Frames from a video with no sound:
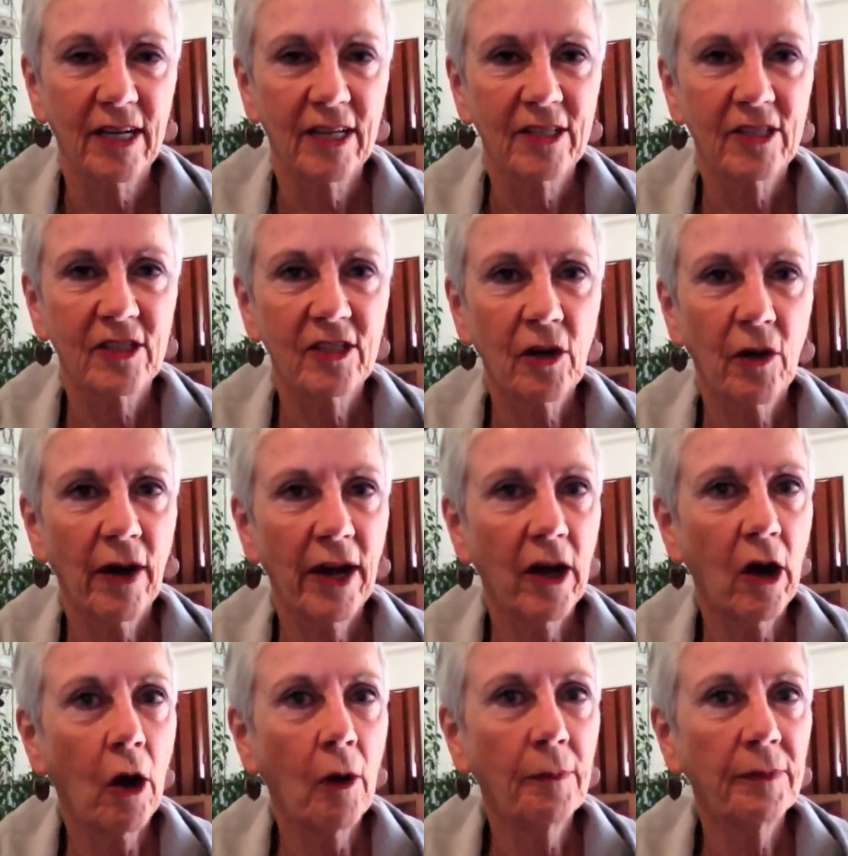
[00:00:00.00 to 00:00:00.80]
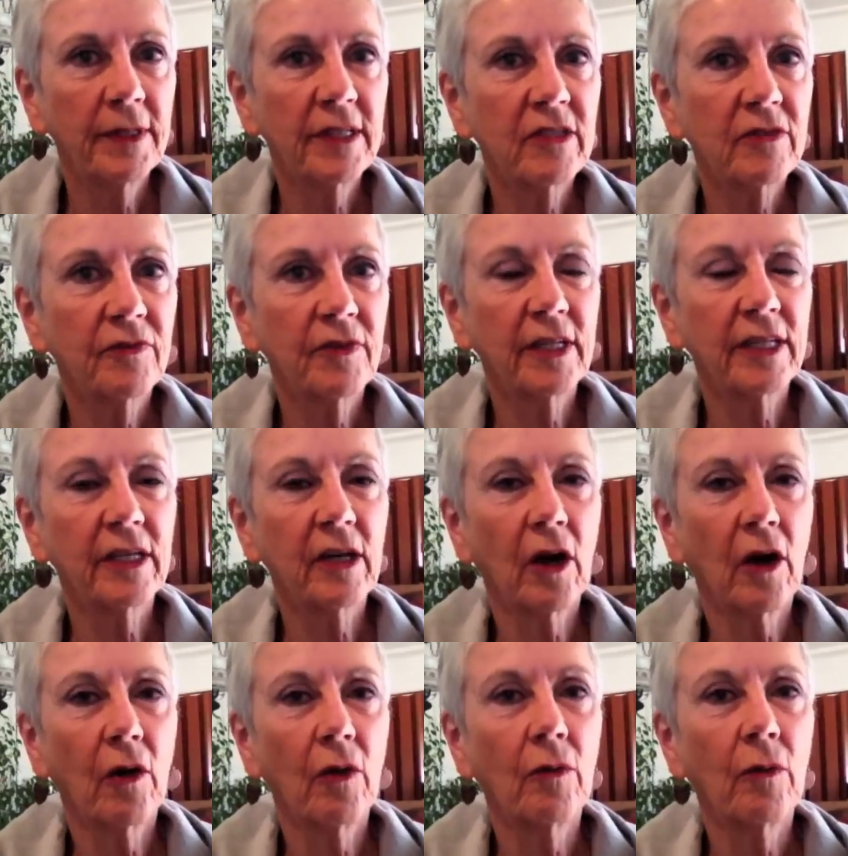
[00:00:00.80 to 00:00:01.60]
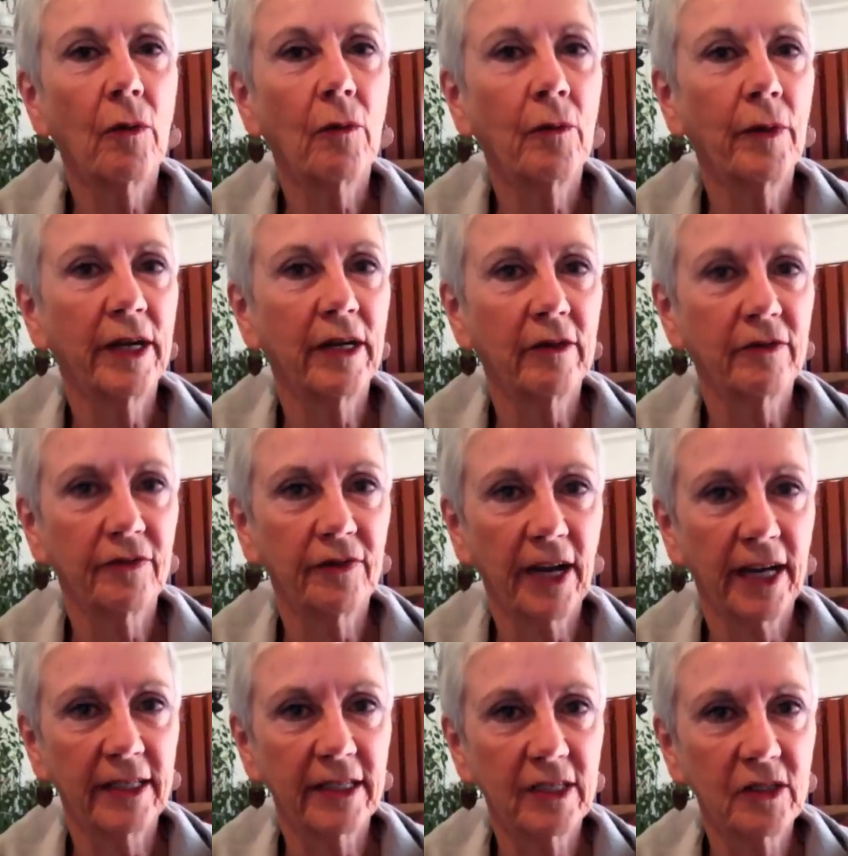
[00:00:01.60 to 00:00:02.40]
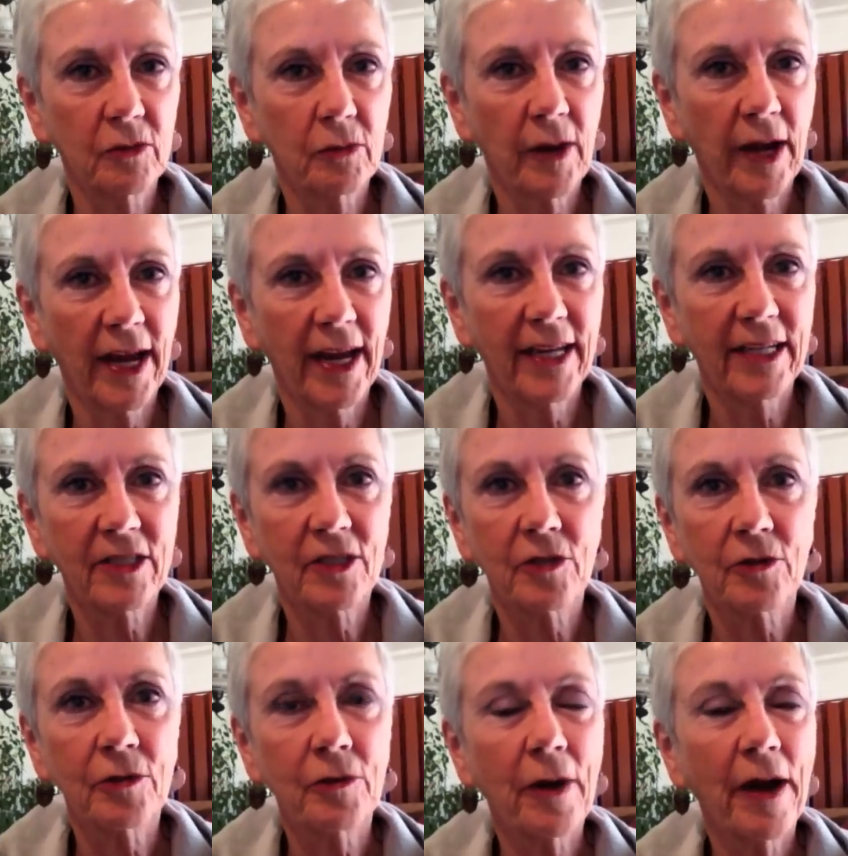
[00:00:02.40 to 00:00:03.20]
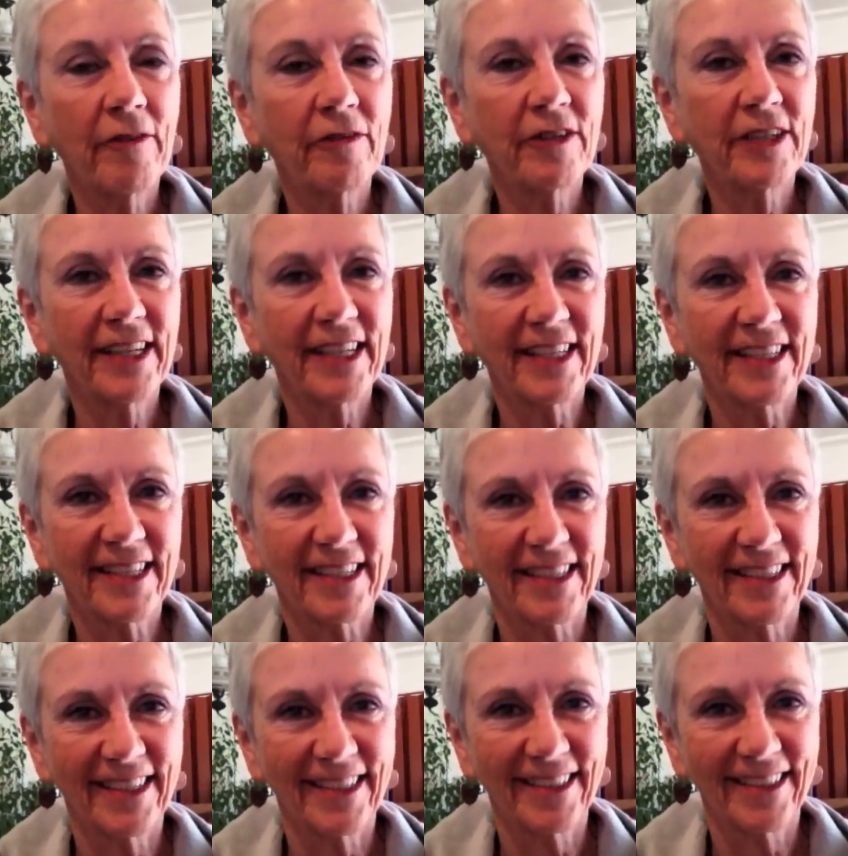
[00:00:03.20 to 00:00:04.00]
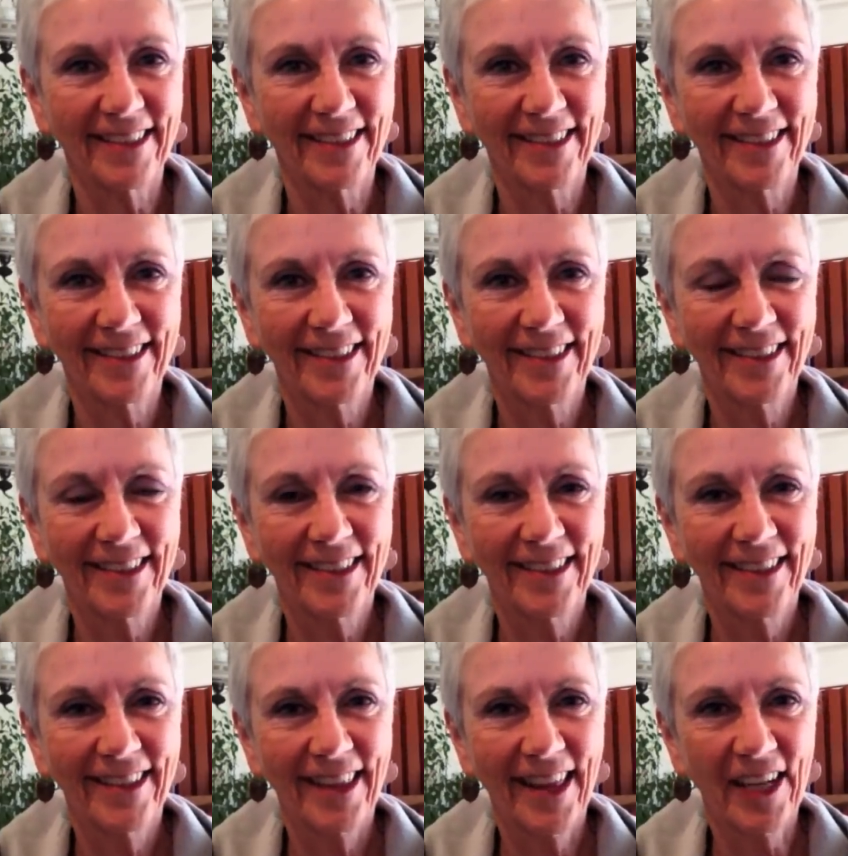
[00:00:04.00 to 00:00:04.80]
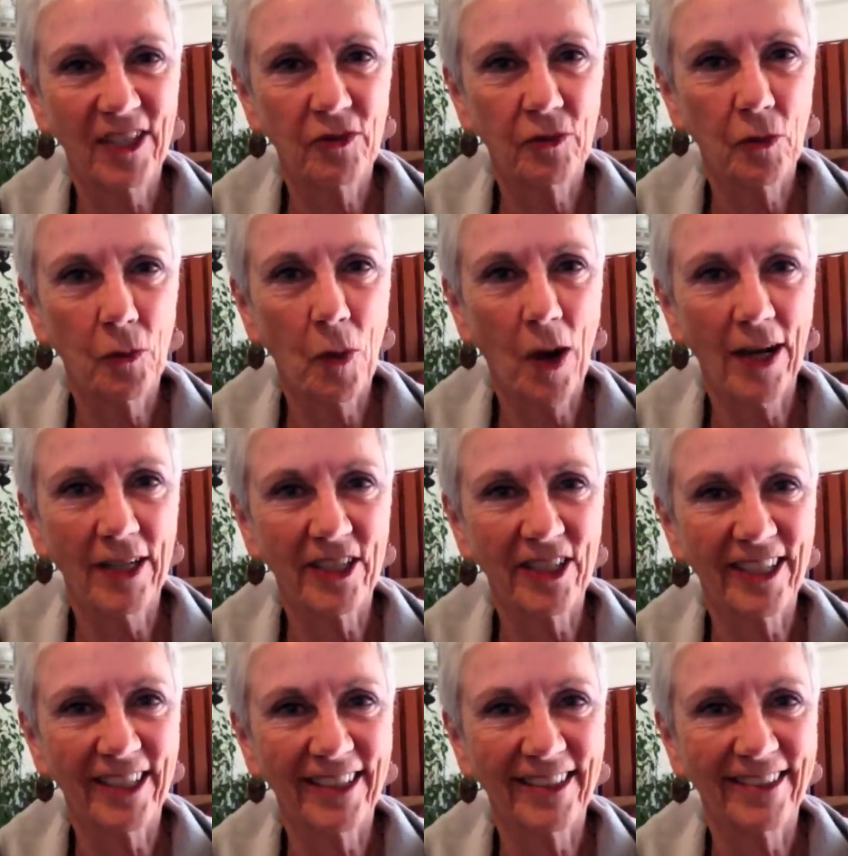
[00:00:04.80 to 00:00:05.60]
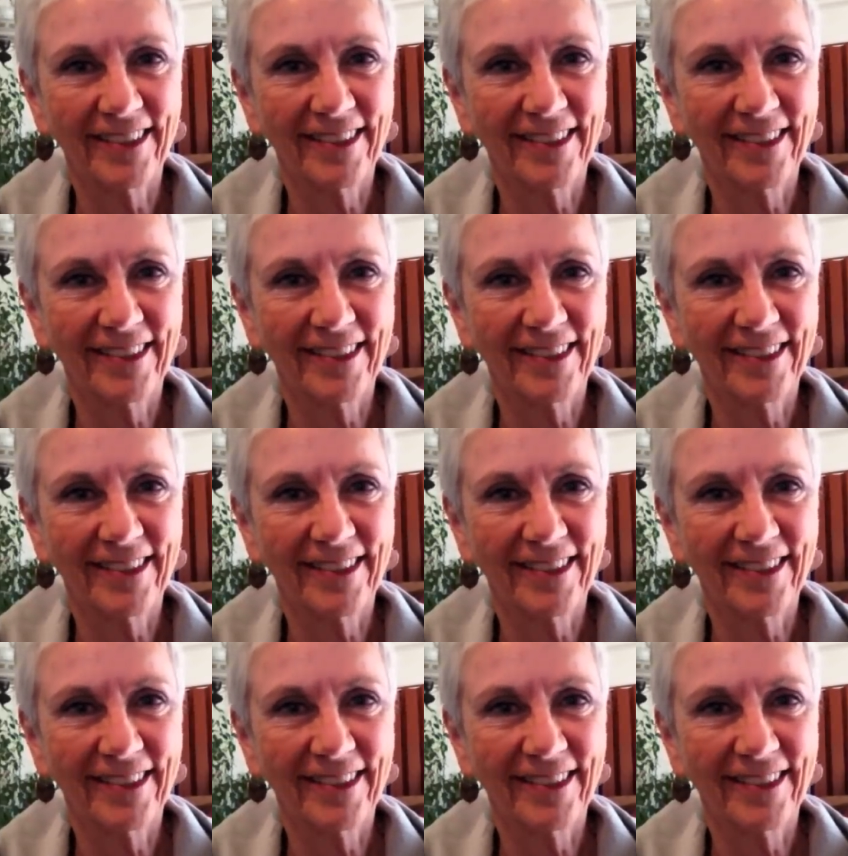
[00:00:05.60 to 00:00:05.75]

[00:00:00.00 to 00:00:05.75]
so I hope this video will find its way to whoever needs it. Thanks for watching.